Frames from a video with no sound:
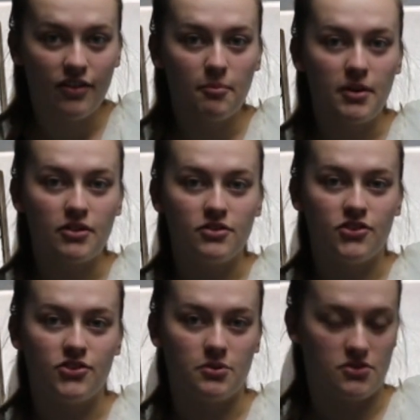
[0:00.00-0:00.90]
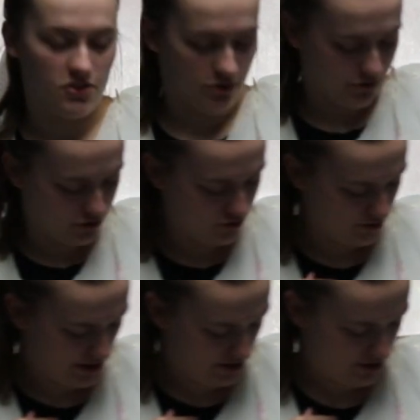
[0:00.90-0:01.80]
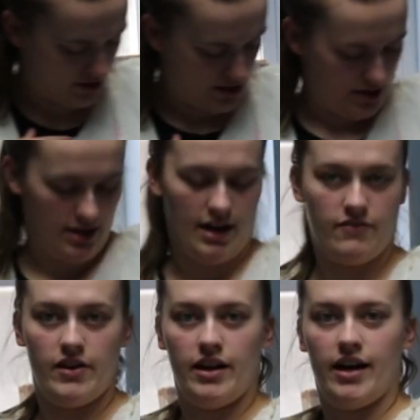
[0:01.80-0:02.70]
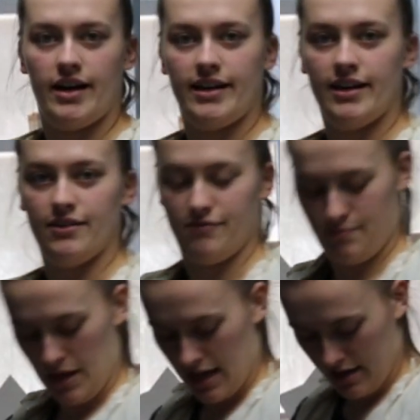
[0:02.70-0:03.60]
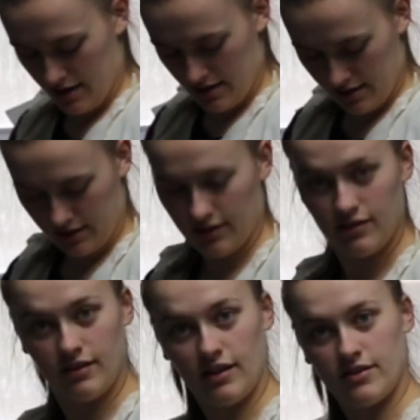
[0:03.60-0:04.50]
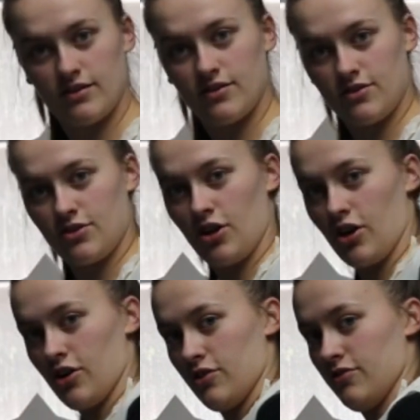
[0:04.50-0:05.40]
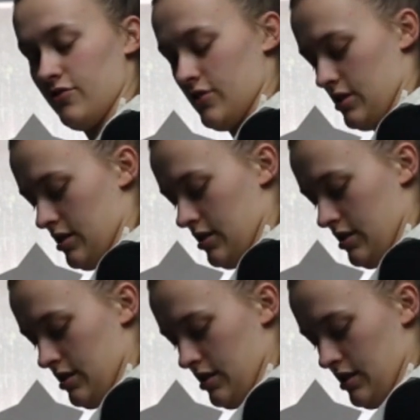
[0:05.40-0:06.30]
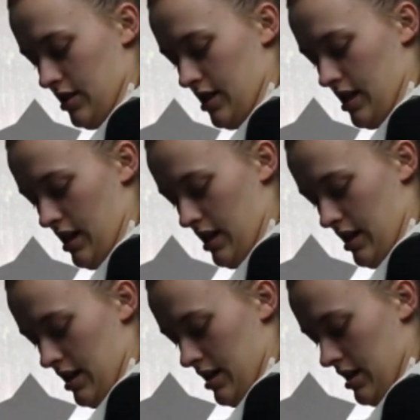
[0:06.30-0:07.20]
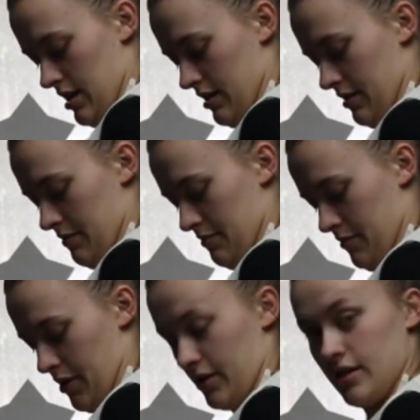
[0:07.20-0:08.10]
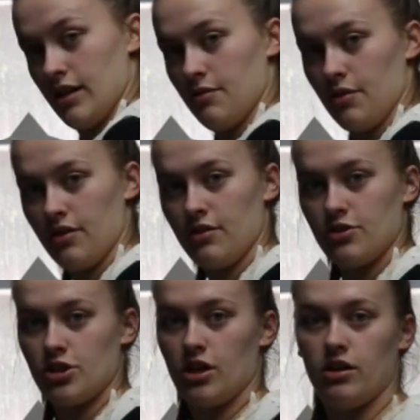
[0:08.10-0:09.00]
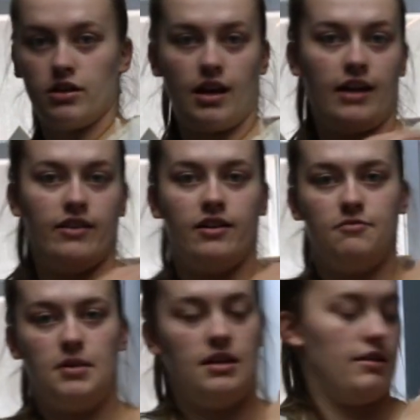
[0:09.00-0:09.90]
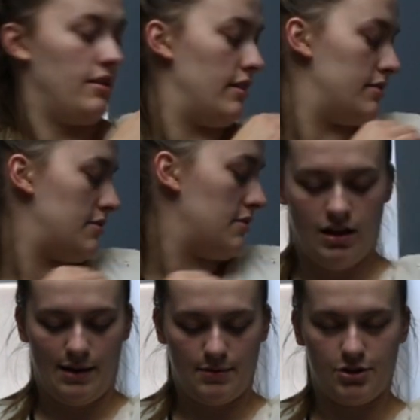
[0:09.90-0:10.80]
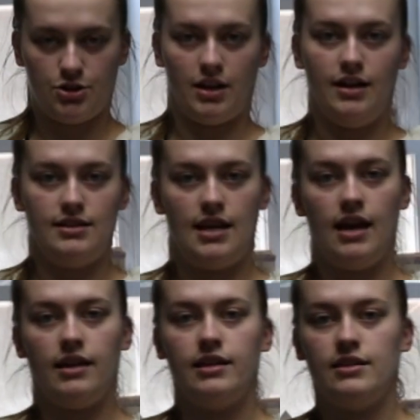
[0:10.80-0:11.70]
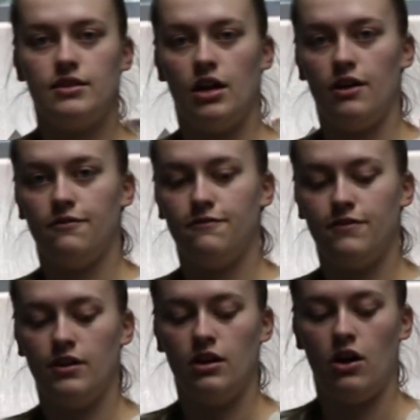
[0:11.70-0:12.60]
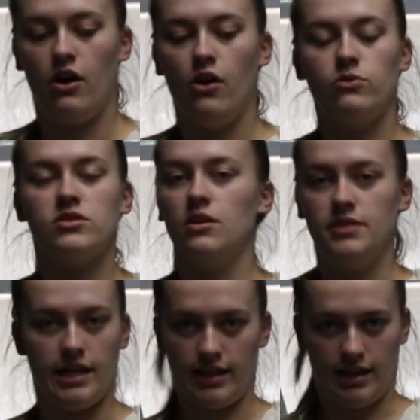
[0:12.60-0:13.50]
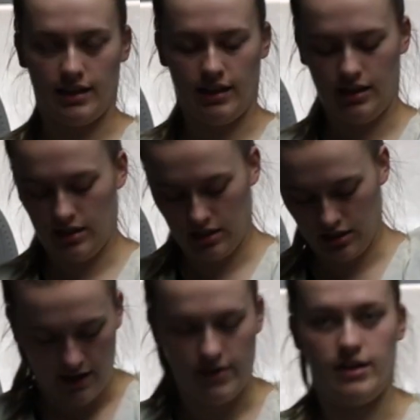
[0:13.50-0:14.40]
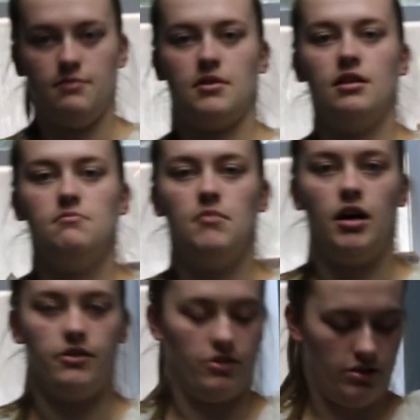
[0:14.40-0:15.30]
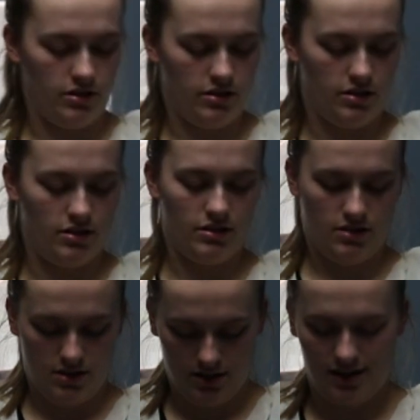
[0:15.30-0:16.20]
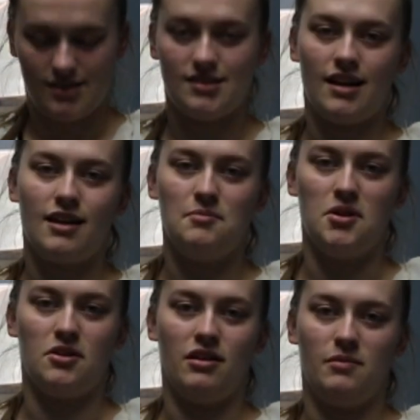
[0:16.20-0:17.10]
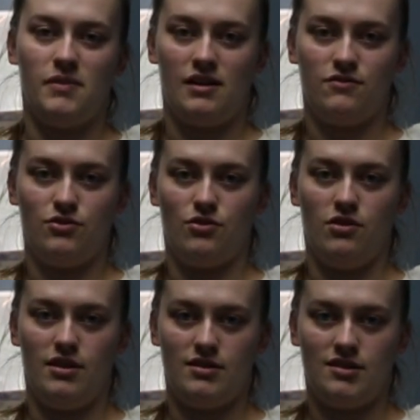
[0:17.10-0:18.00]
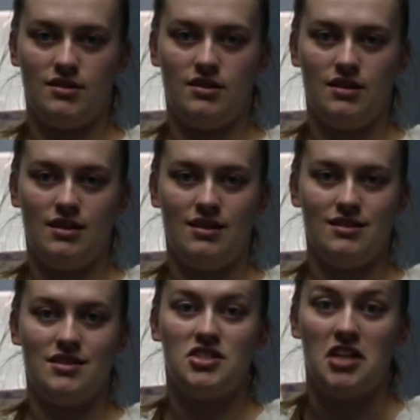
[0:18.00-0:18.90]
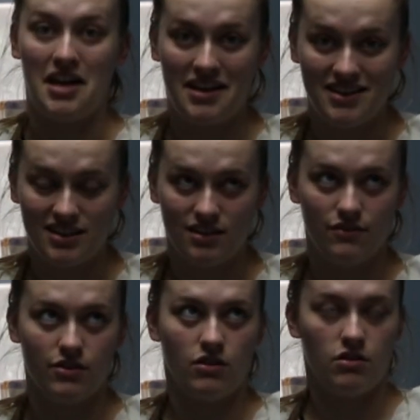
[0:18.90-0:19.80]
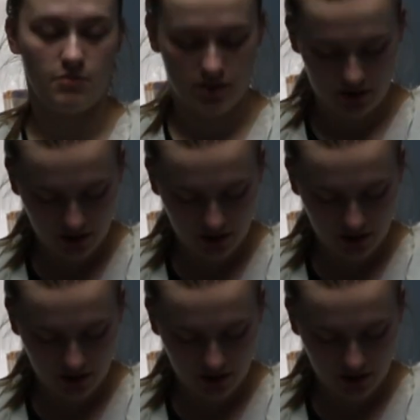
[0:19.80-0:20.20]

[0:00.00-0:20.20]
down the middle so it's a little straighter, and then I have pinned this curve and then marked it with chalk, and then I pinned this. I'm gonna try and take this off oh so delicately, and then I'm gonna model a second mock-up after this side of the garment.